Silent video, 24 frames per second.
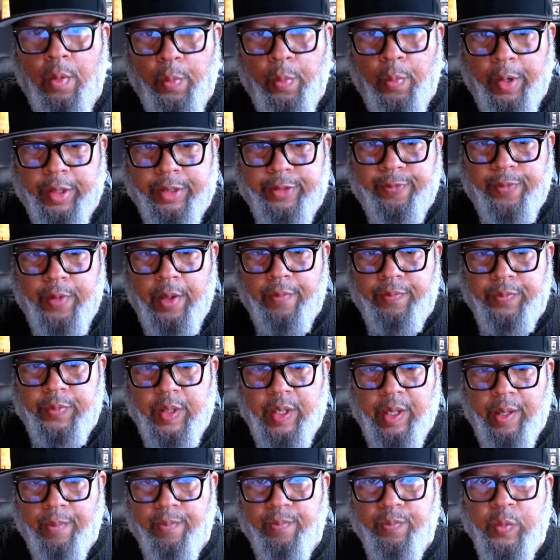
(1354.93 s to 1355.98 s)
was
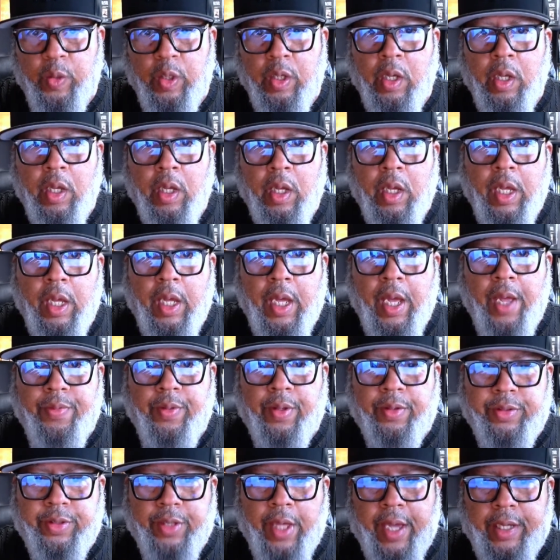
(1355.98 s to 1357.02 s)
50 and the
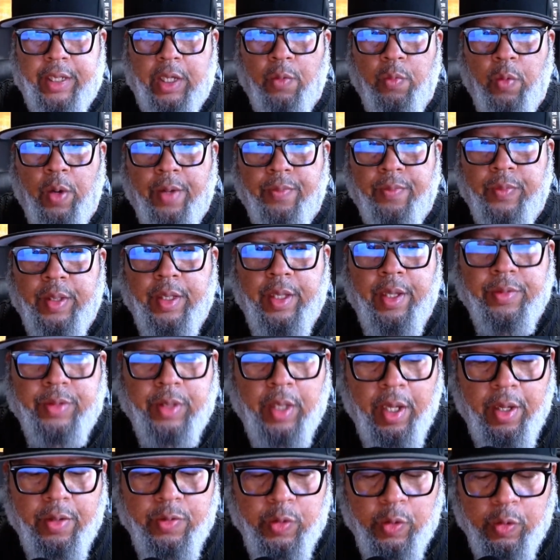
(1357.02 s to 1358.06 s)
second one is
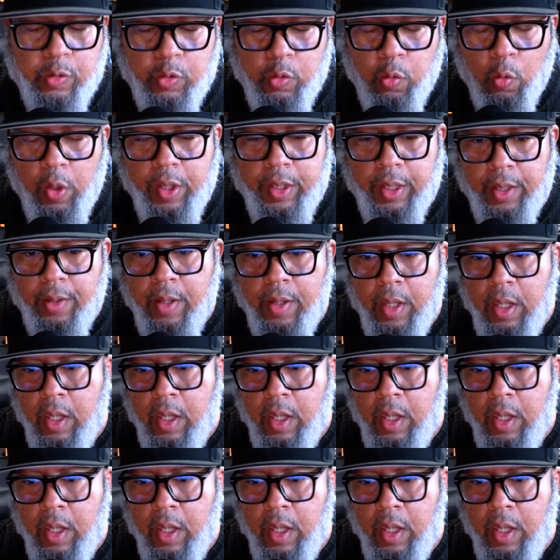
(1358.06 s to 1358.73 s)
120.